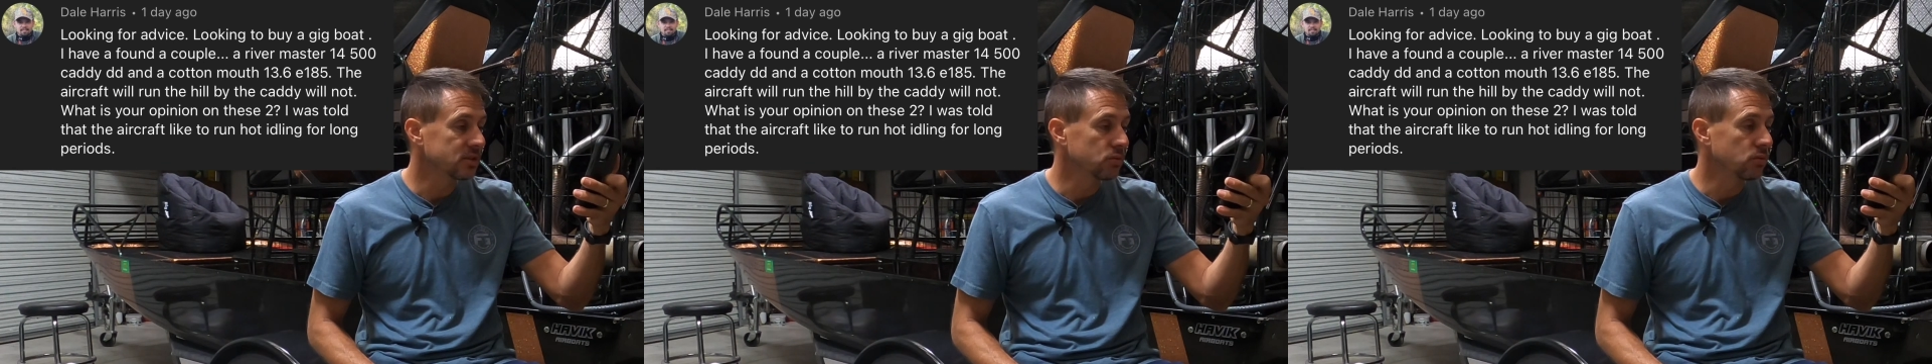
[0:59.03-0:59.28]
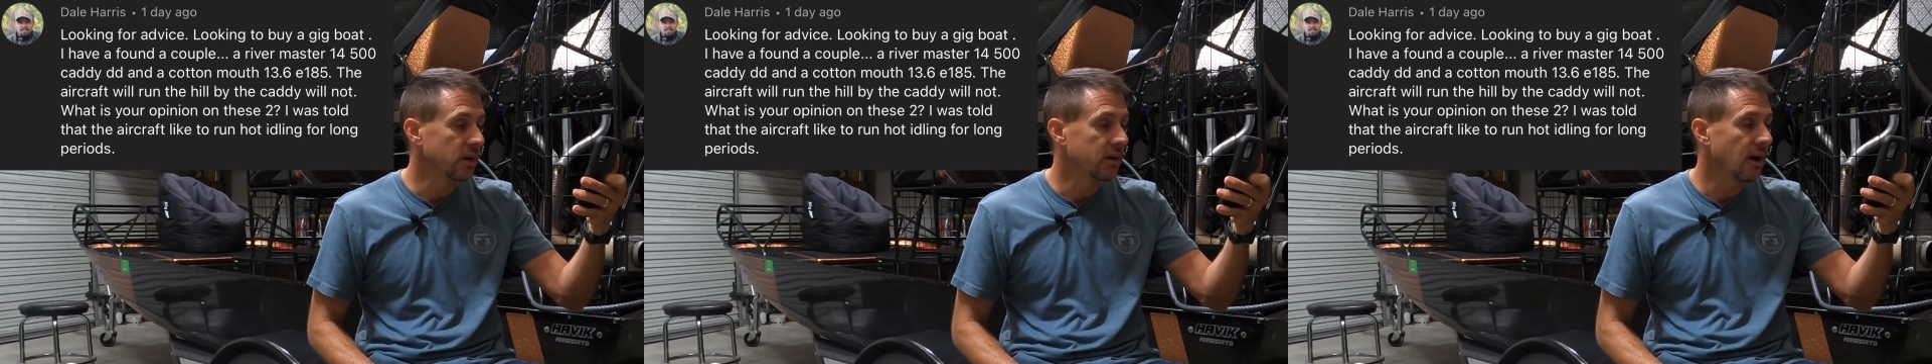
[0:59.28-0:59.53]
to
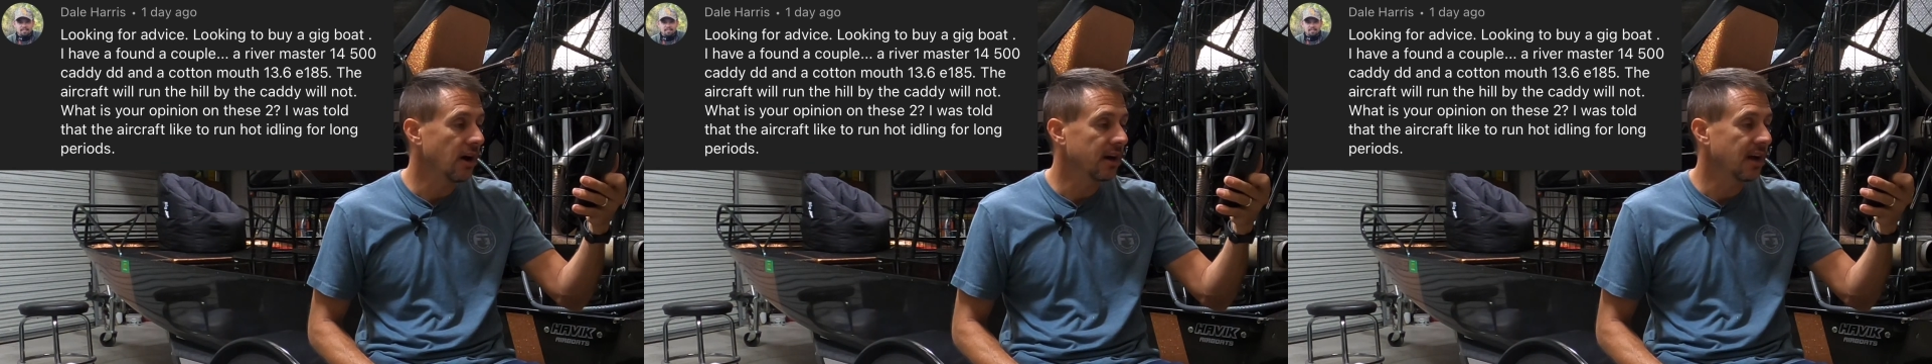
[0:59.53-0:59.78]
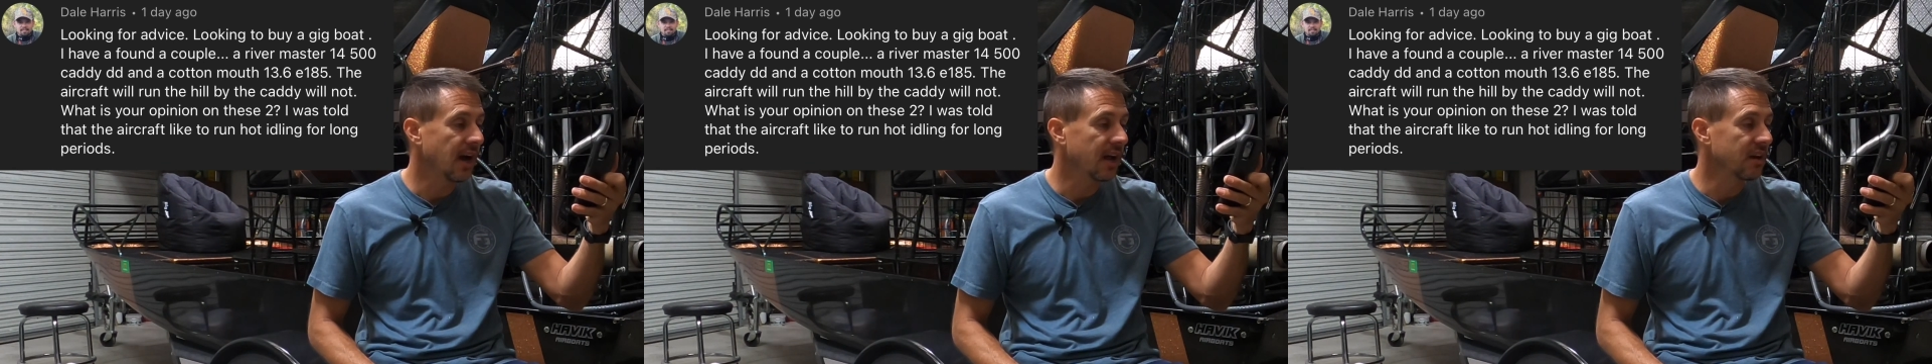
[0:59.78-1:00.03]
run
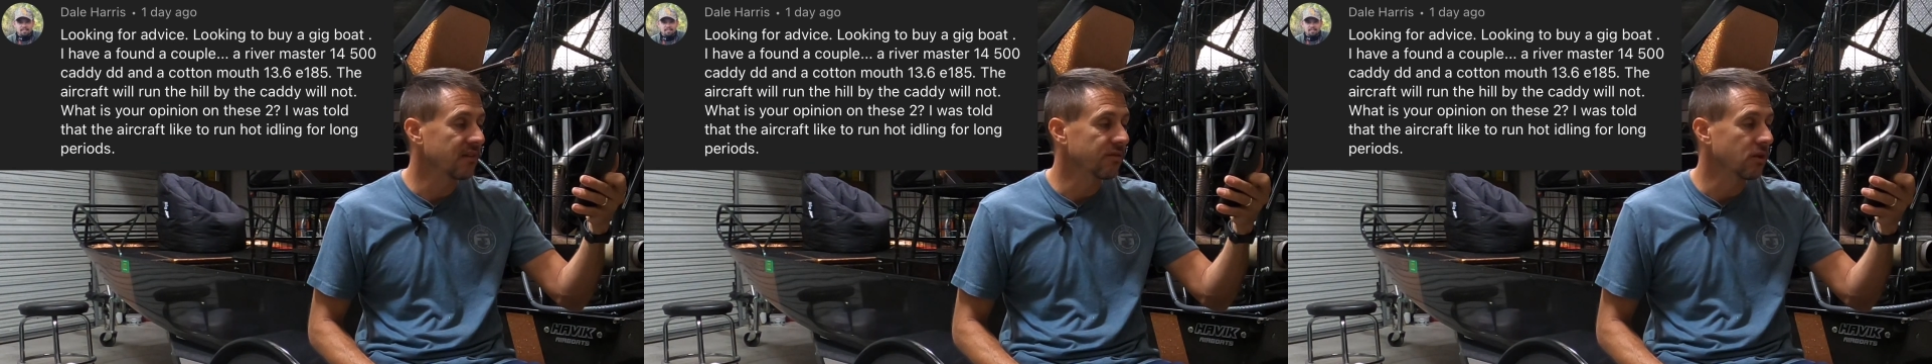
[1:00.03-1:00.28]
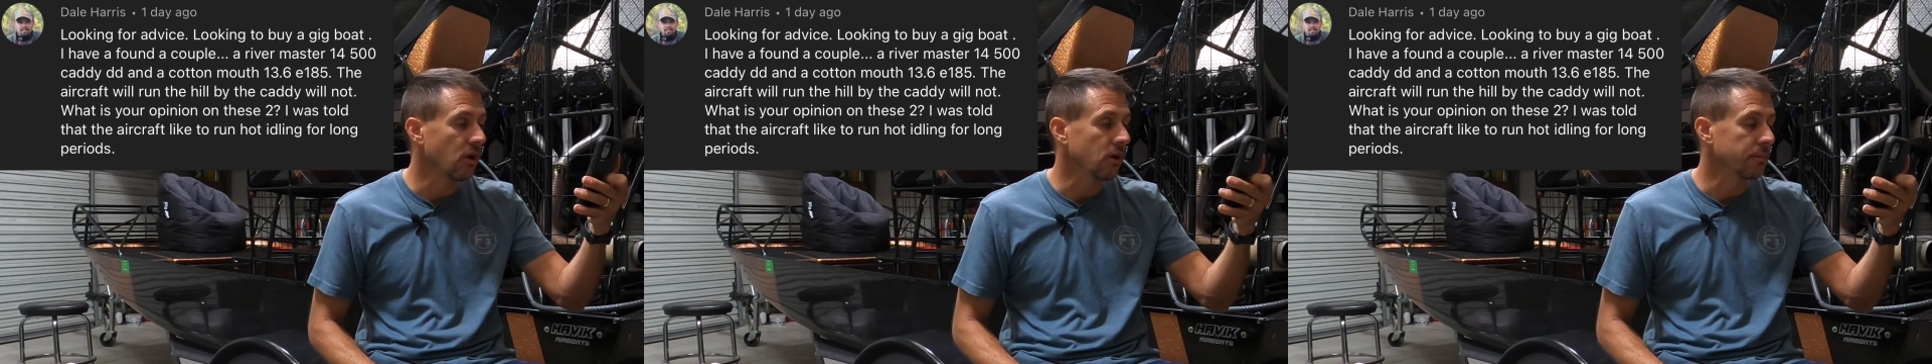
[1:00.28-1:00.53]
hot, idling
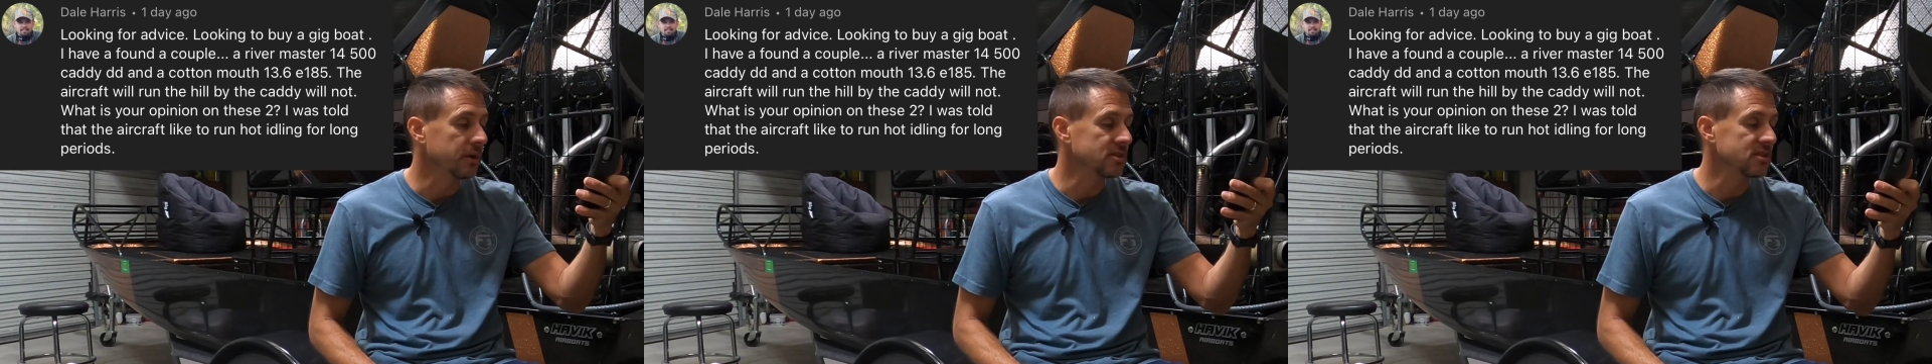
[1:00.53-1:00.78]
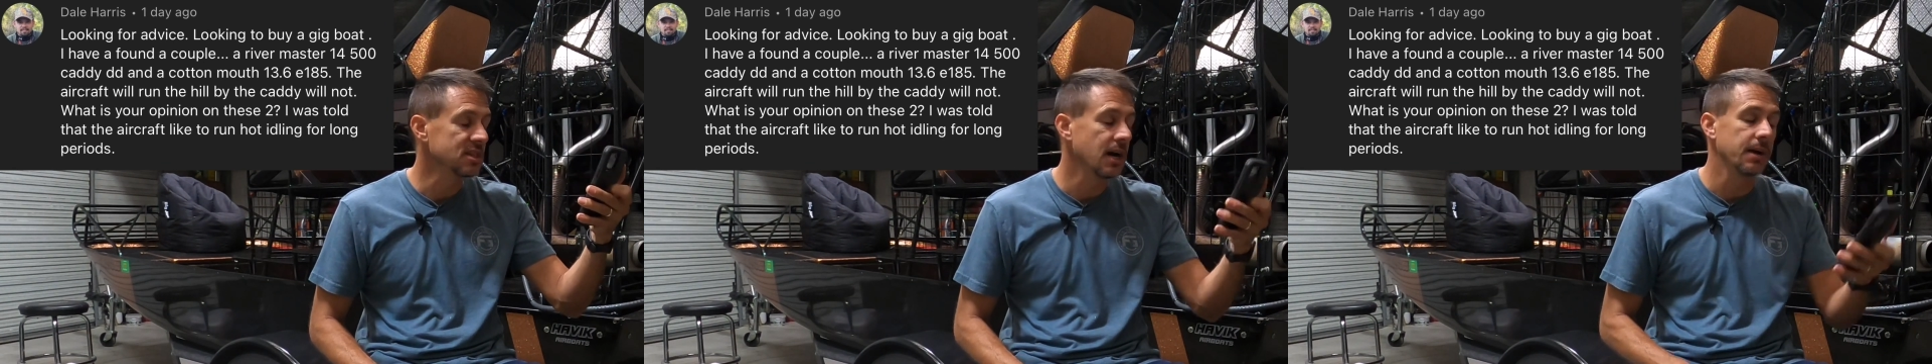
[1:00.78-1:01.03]
for long
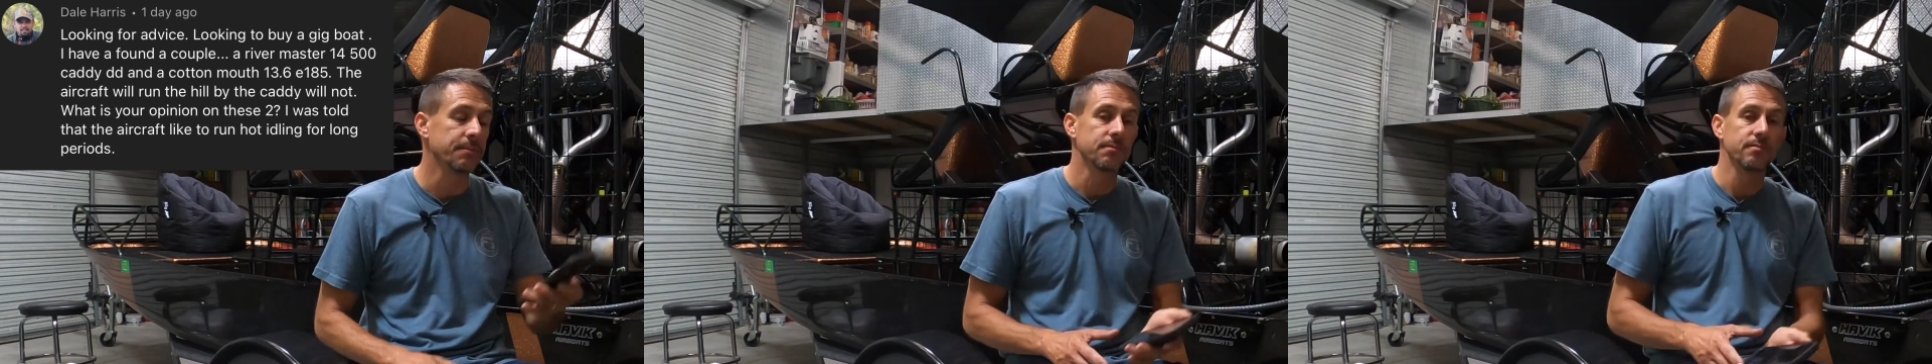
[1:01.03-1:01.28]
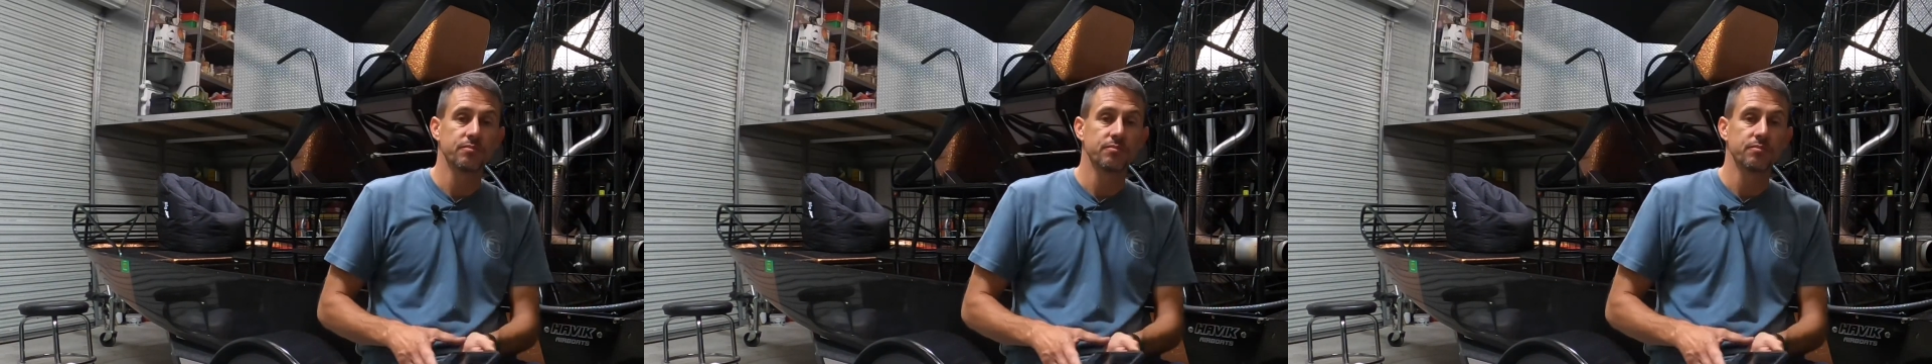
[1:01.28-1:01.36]
periods of time.